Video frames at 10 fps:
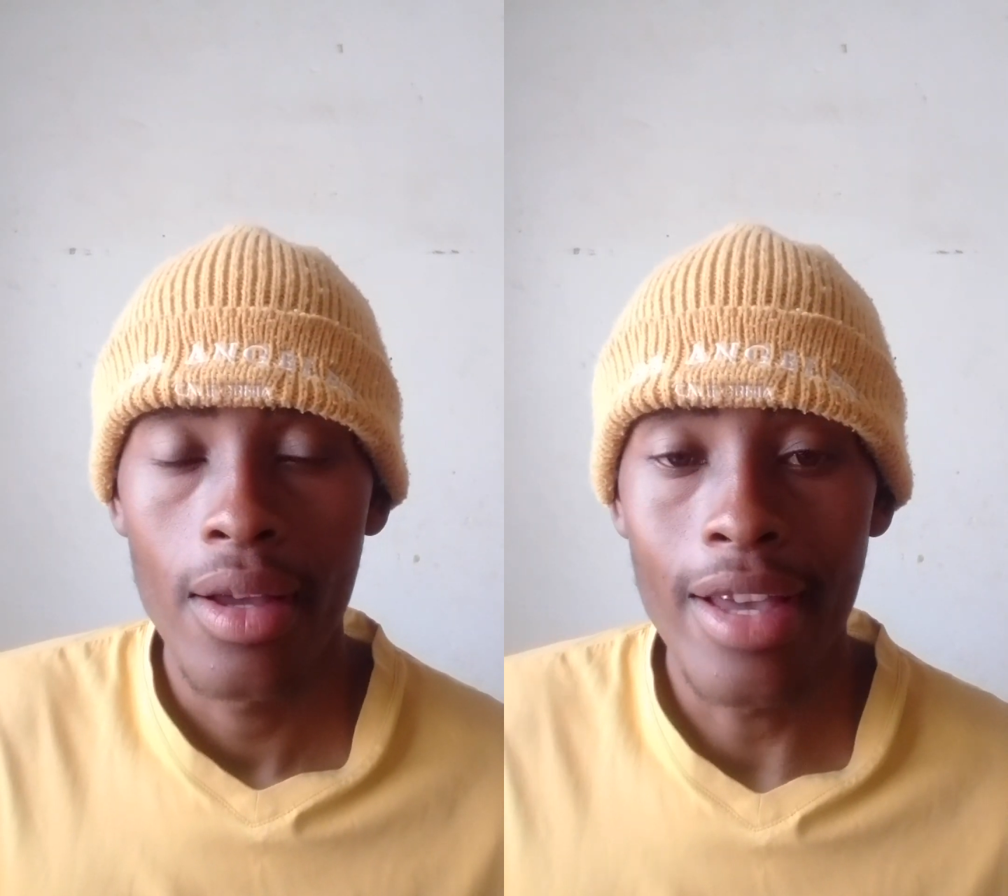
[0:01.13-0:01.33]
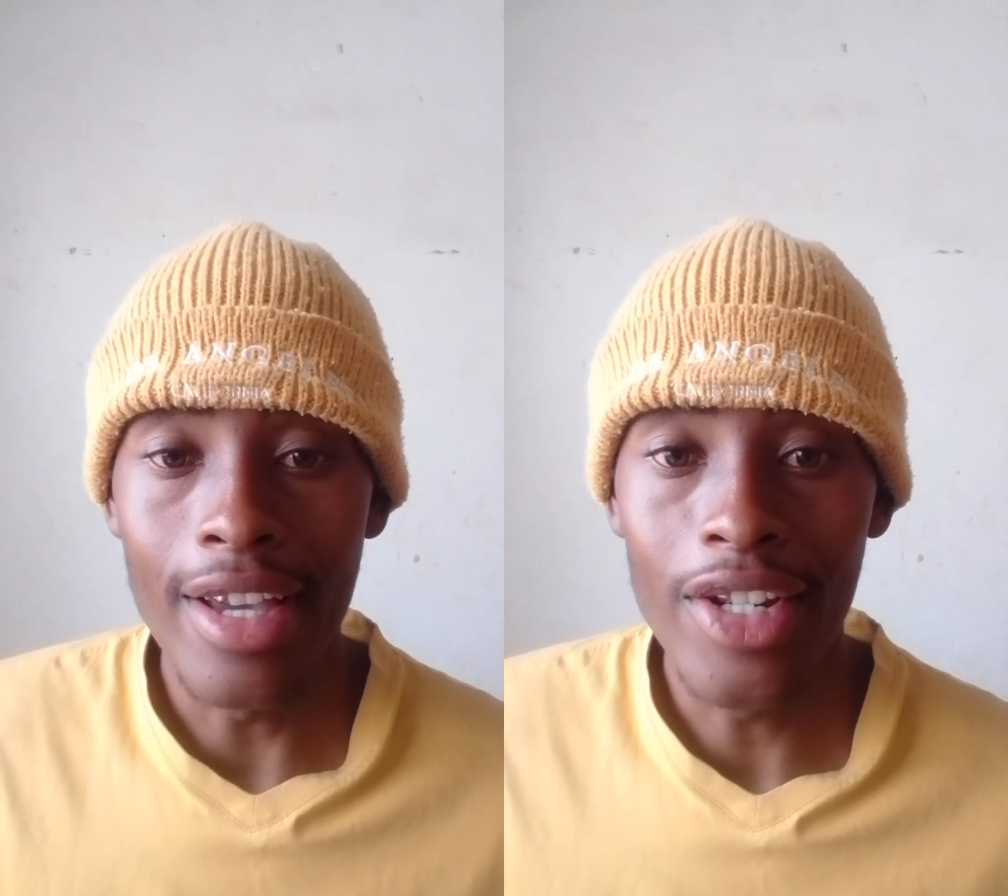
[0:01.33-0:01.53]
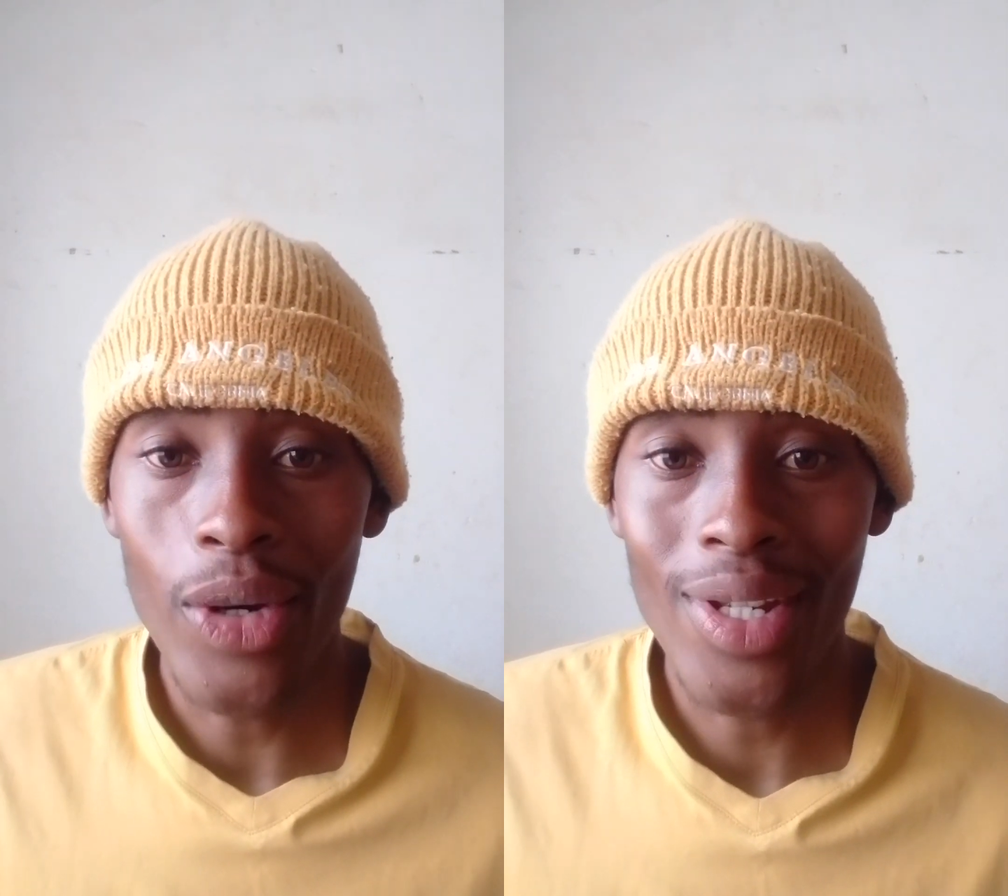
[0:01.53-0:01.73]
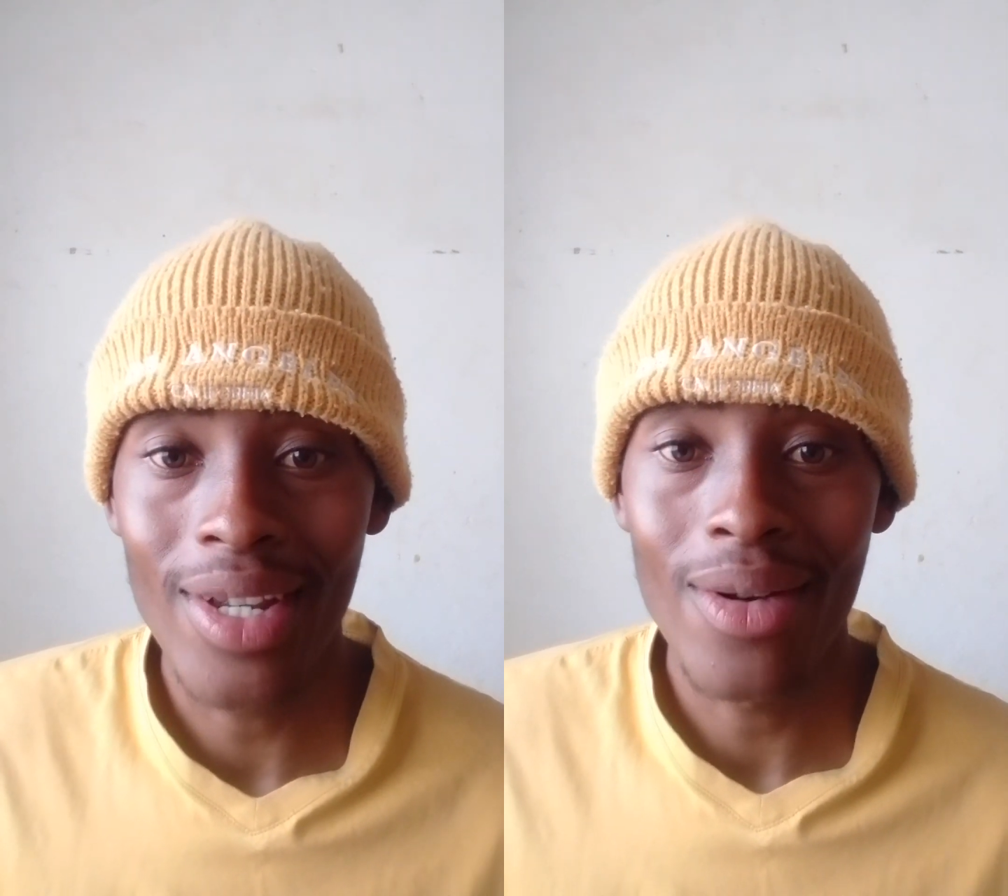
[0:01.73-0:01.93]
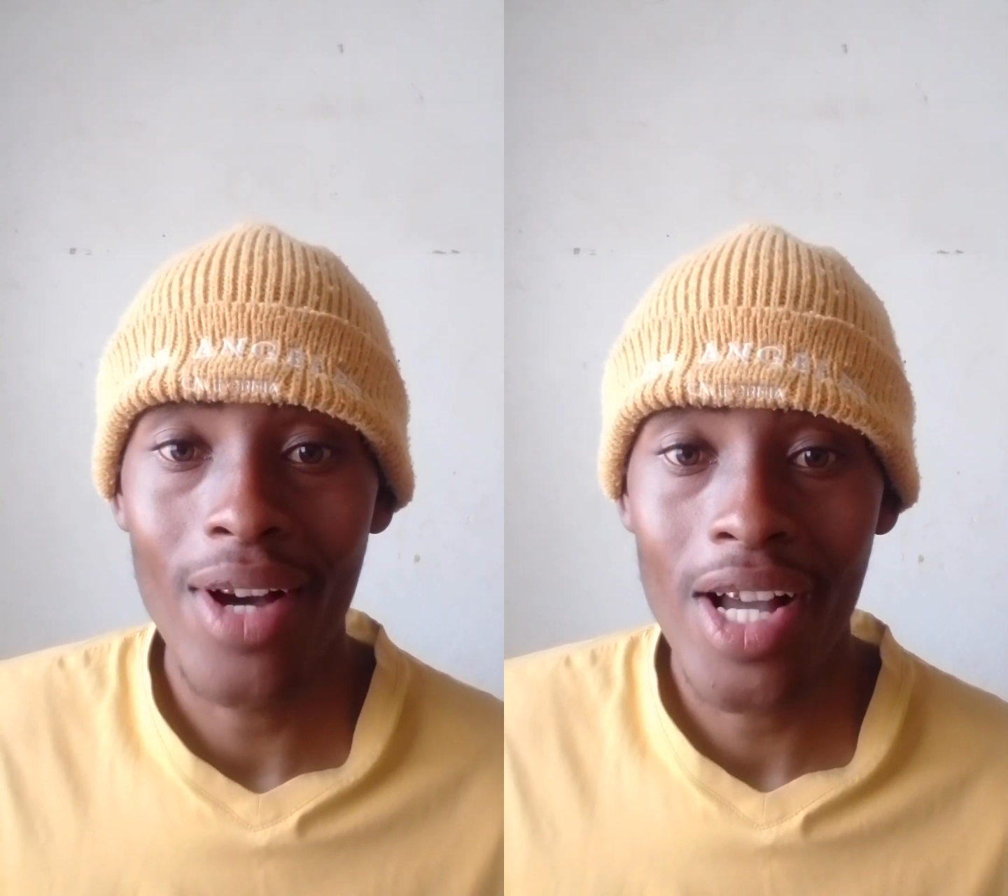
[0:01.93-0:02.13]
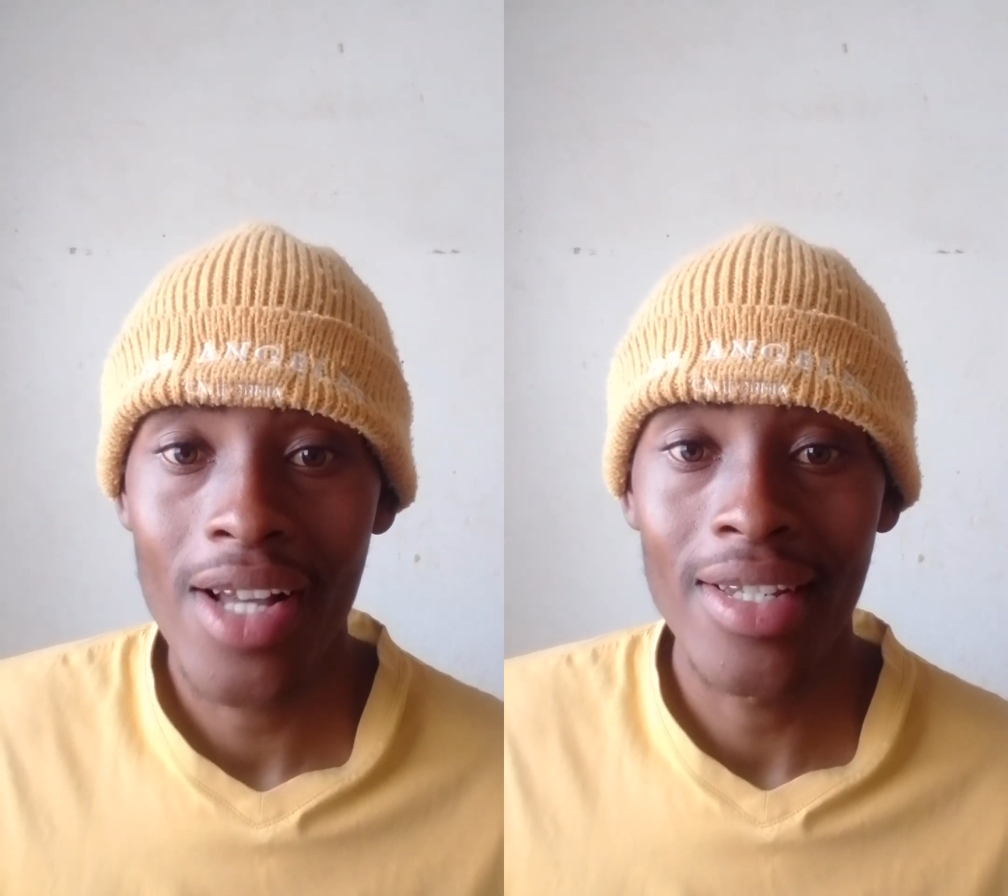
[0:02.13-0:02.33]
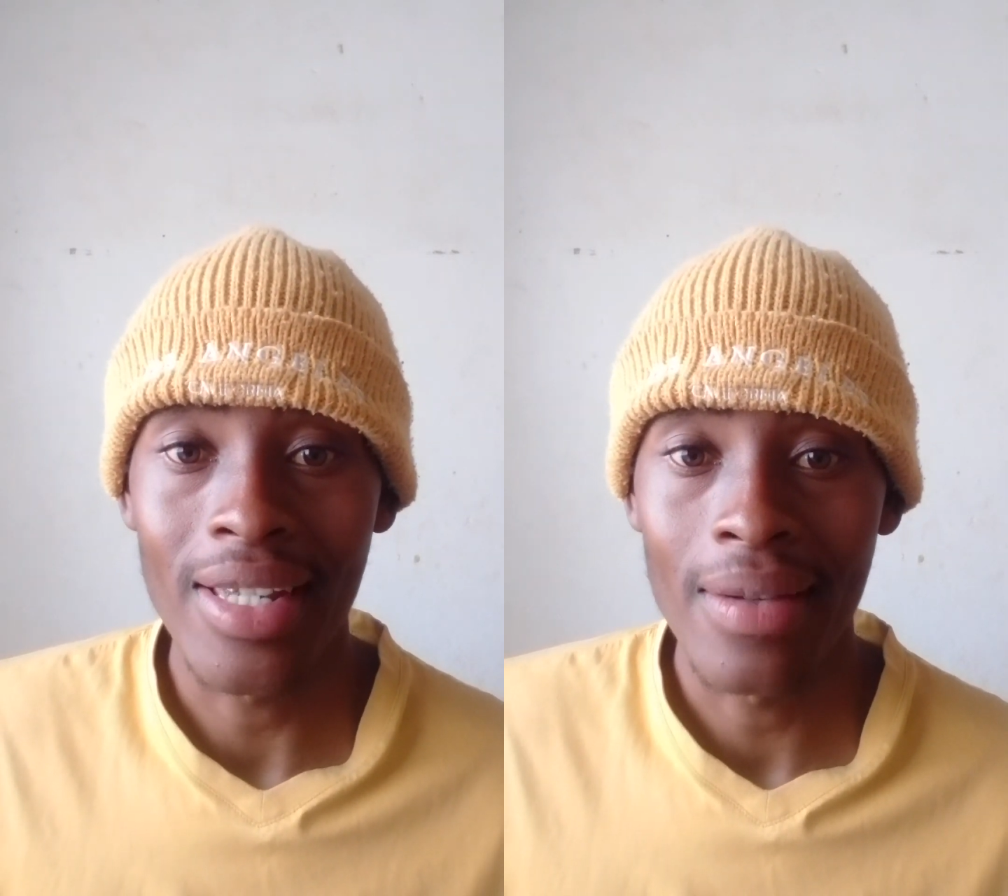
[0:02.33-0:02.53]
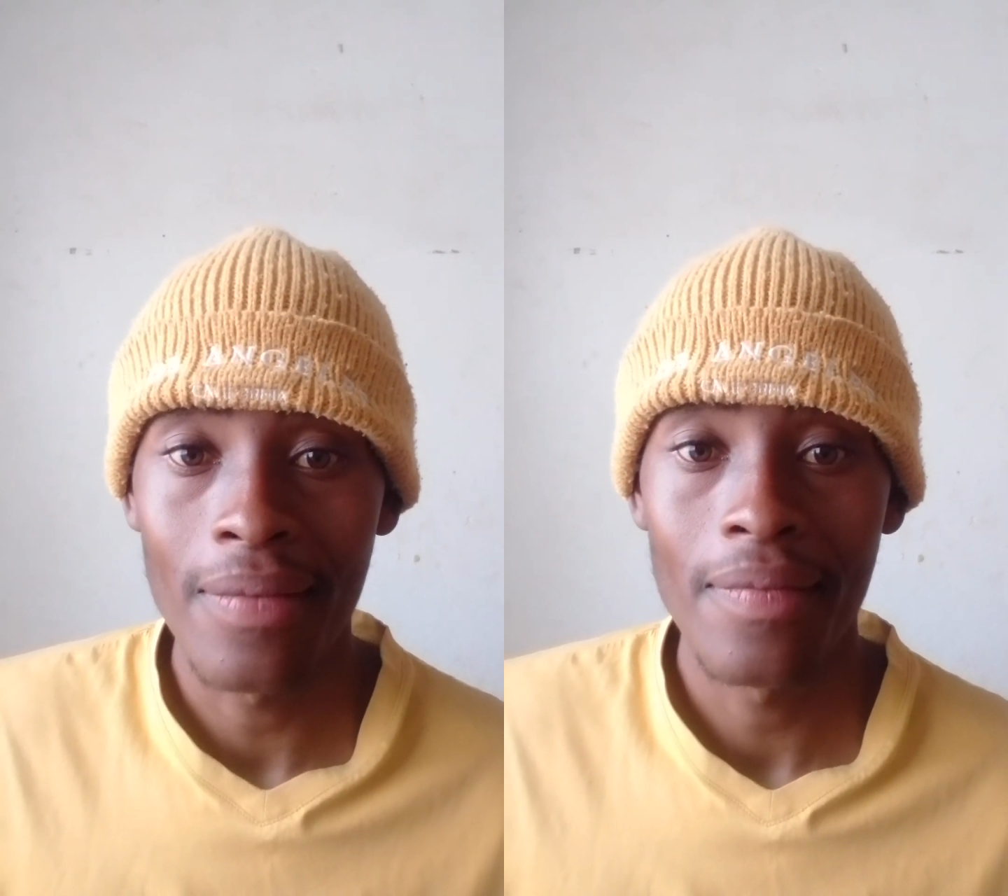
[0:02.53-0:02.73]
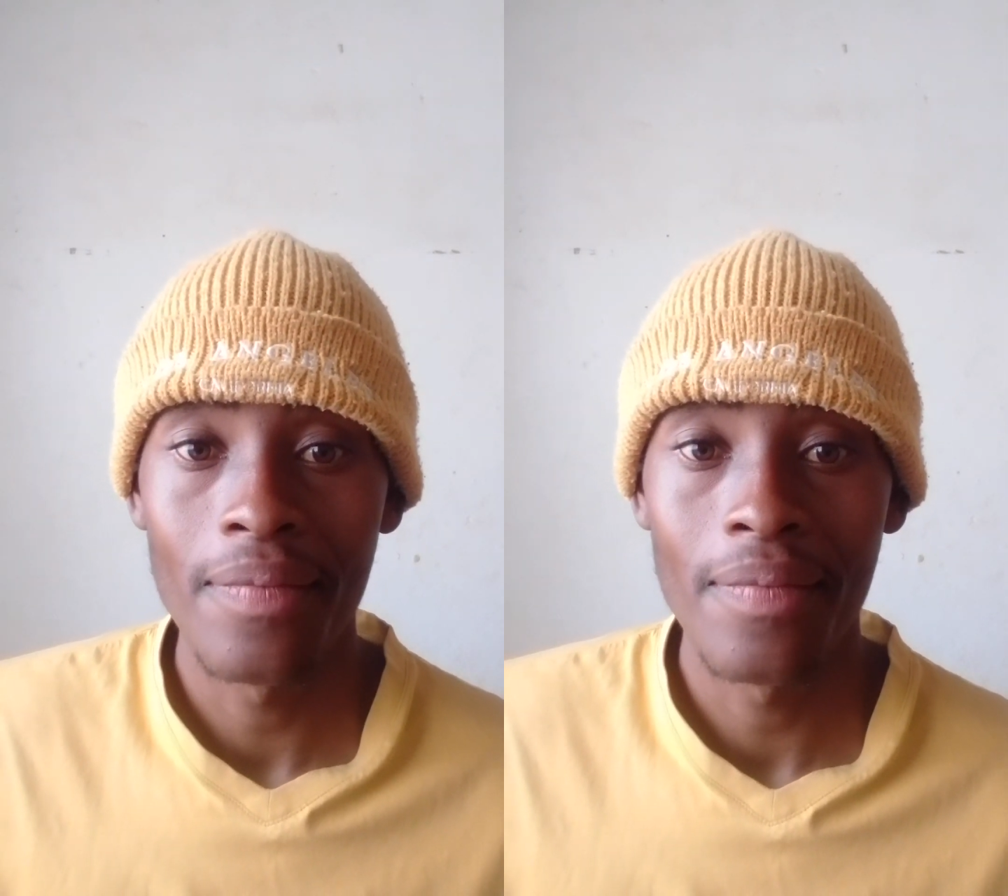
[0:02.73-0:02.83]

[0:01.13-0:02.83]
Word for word: Hey, chosen ones,